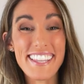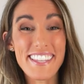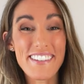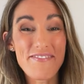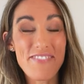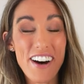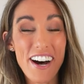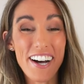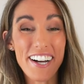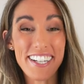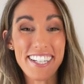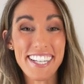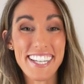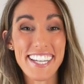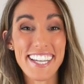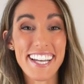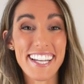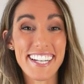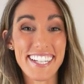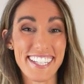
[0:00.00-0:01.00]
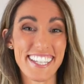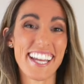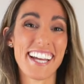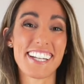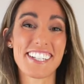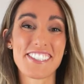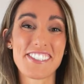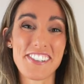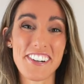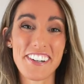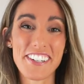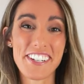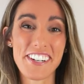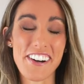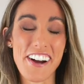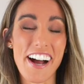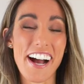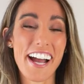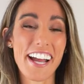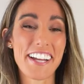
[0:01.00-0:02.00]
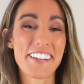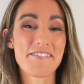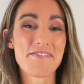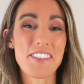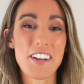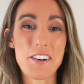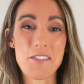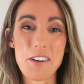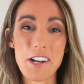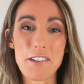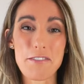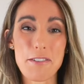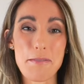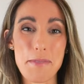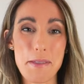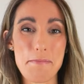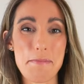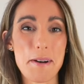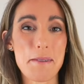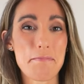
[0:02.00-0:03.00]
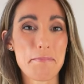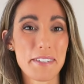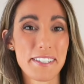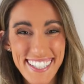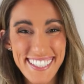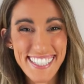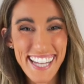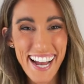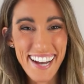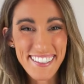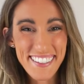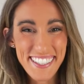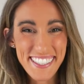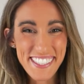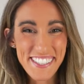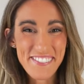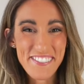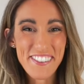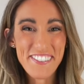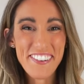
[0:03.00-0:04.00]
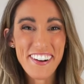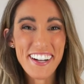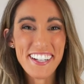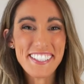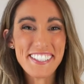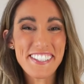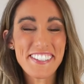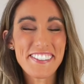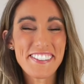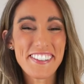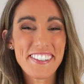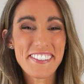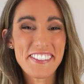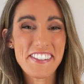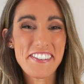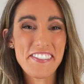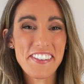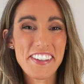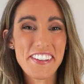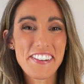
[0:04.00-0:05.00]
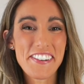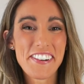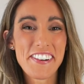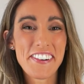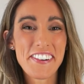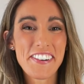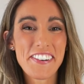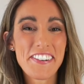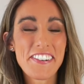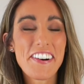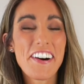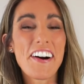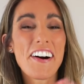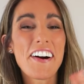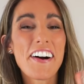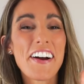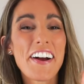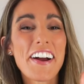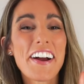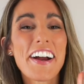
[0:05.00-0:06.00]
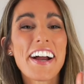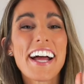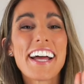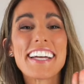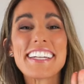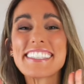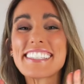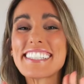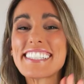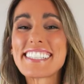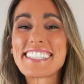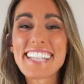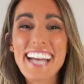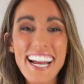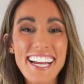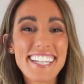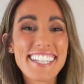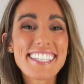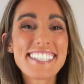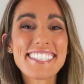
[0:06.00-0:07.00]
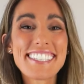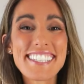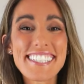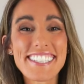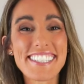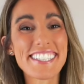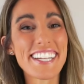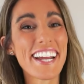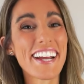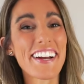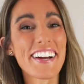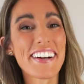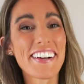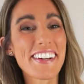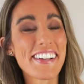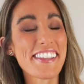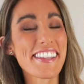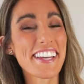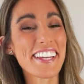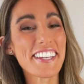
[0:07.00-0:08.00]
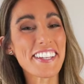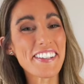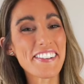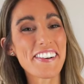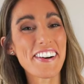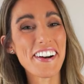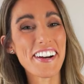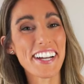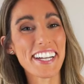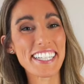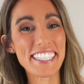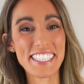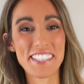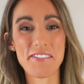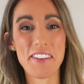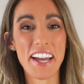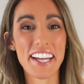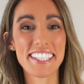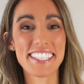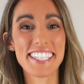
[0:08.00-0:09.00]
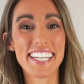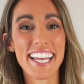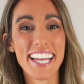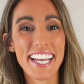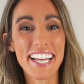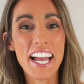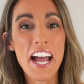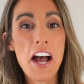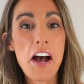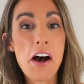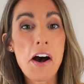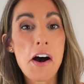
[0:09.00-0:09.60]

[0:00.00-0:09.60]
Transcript: the body and again, draw your eye away from the bump. Now let's move on to those of you who are excited to share that you are expecting,